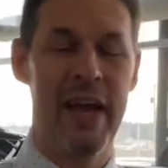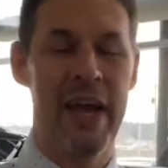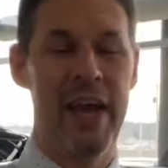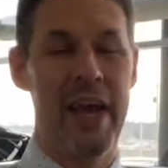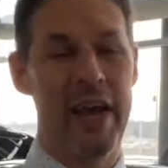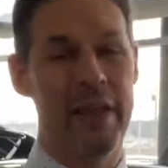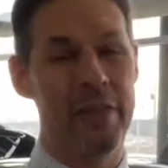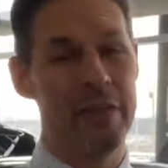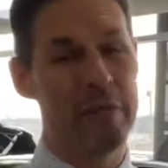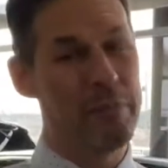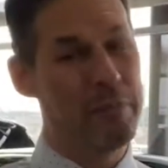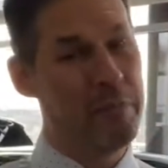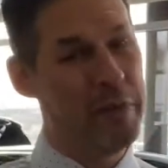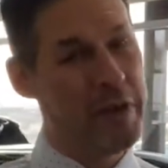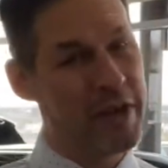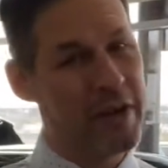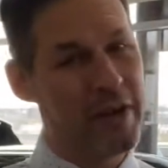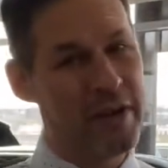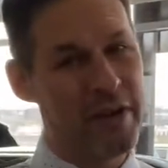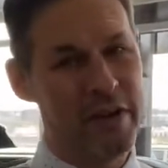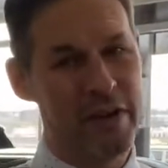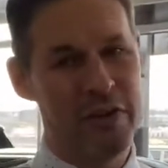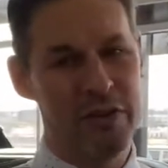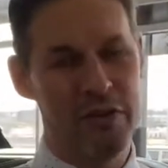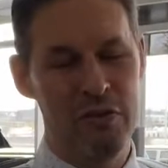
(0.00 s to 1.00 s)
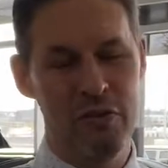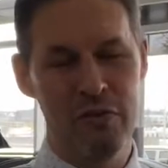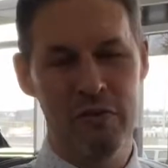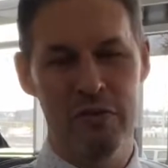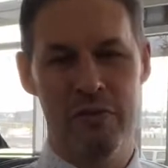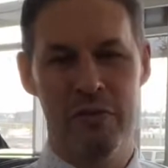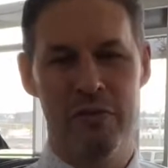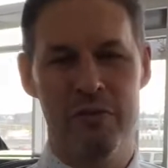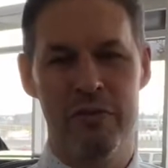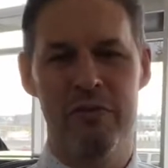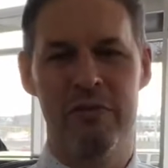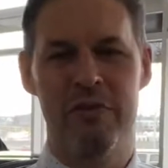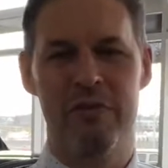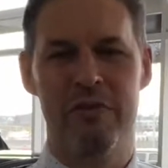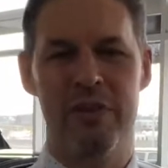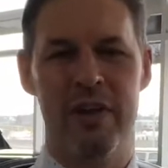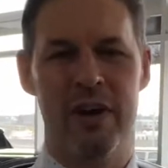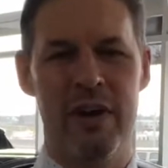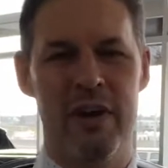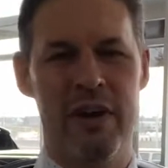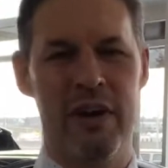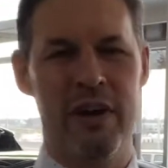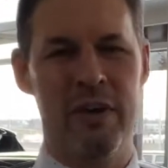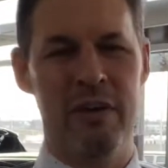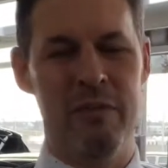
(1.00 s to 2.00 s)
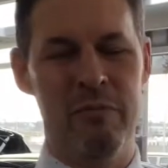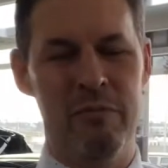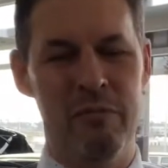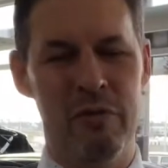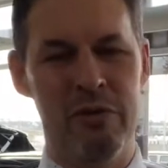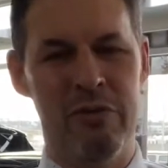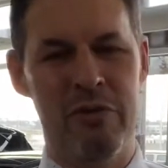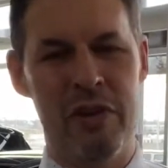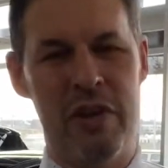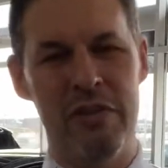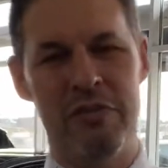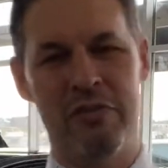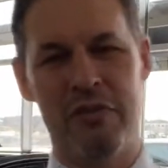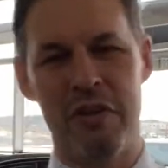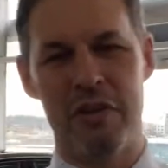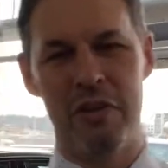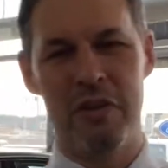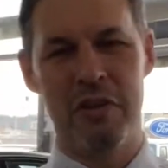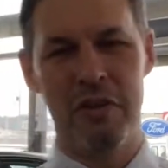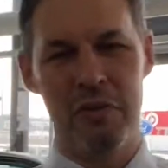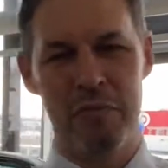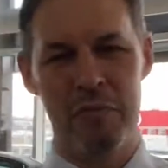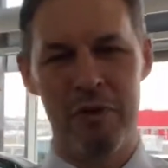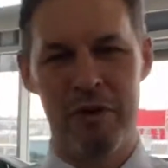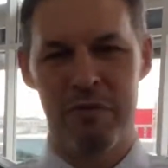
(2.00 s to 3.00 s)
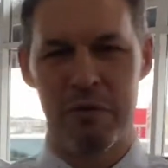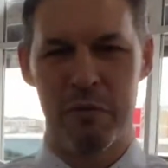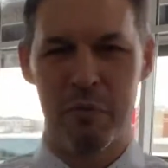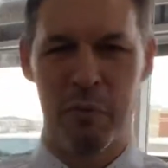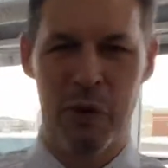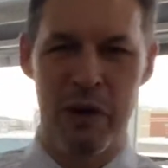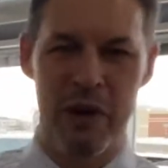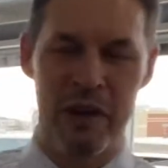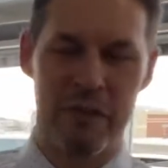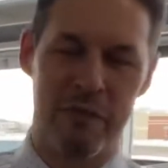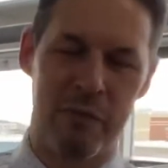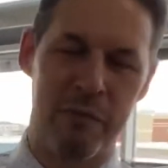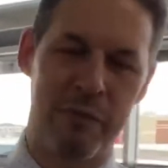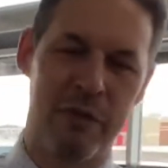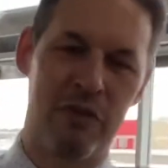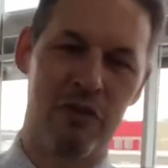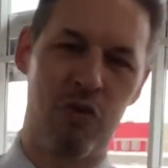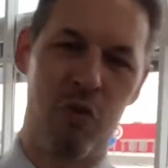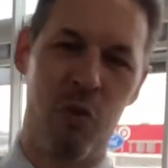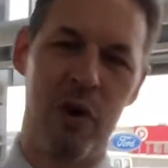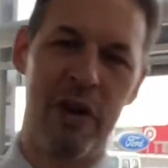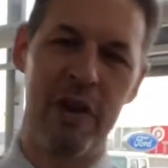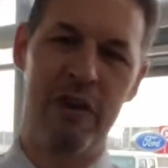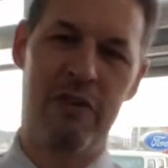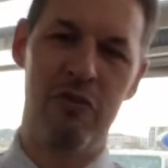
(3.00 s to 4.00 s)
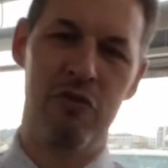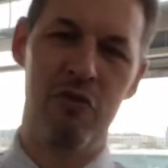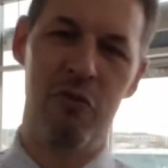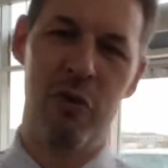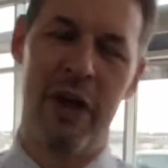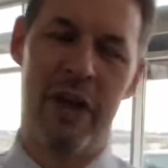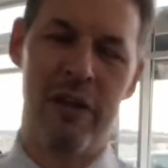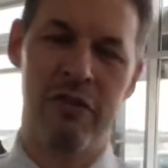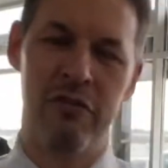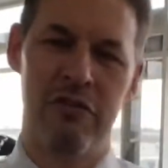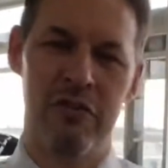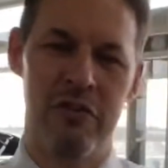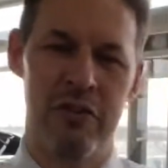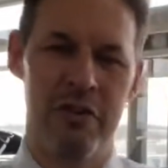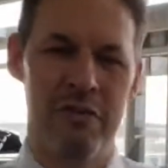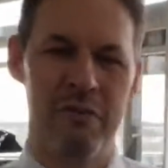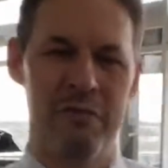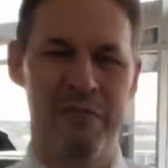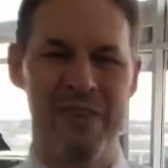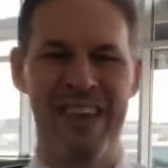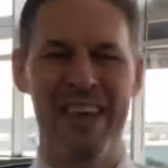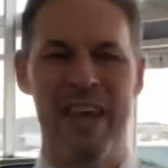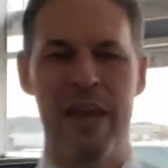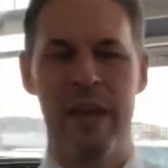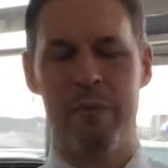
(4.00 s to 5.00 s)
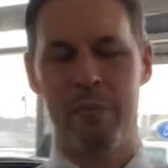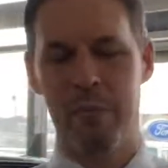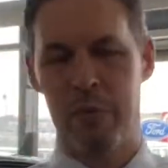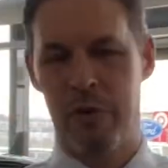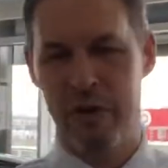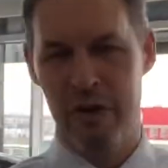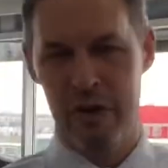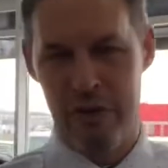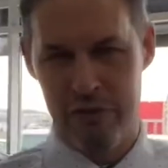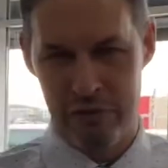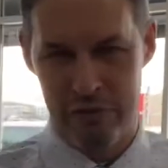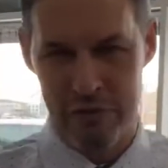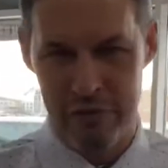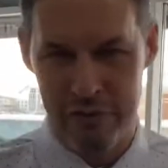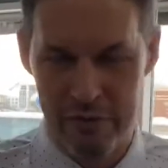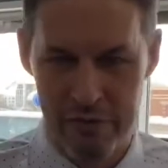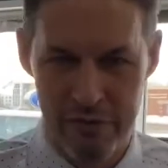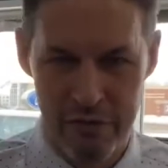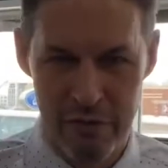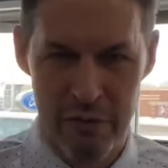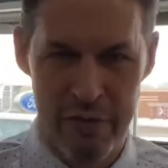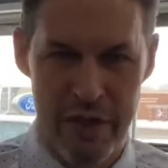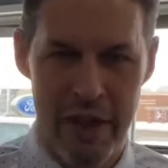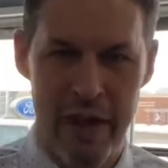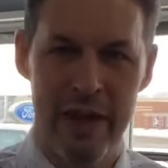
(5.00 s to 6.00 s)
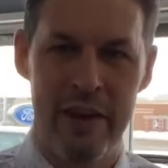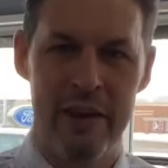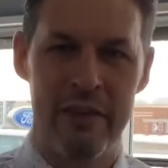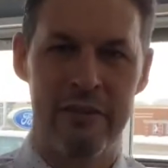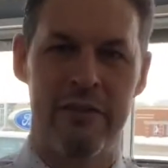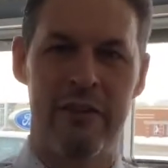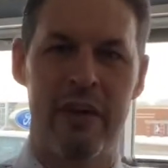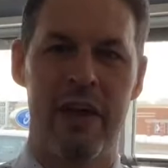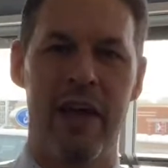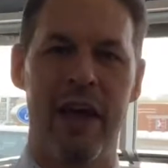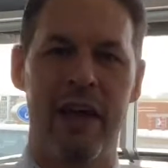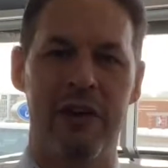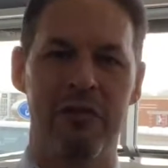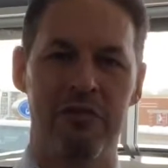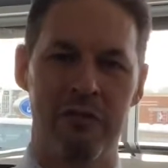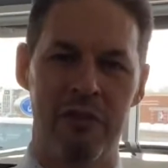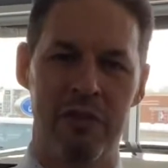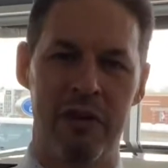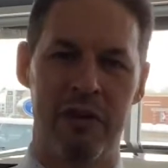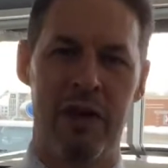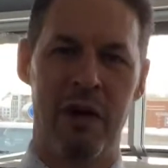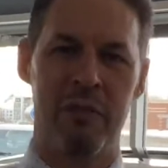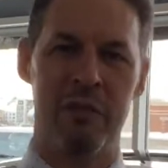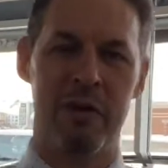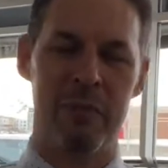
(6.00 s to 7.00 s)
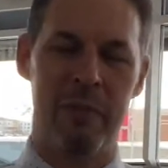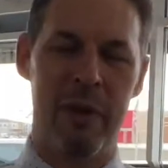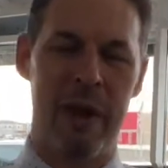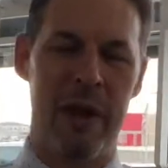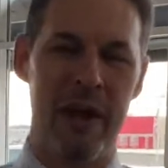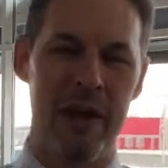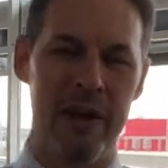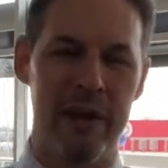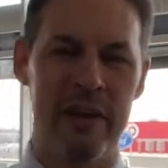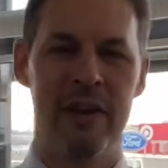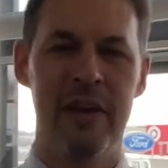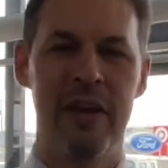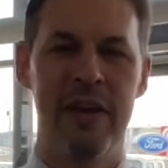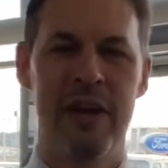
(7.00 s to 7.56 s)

And the big news, uh, Mercedes took a little bit of a break from the 22 engine V8 production. So that is actually coming back.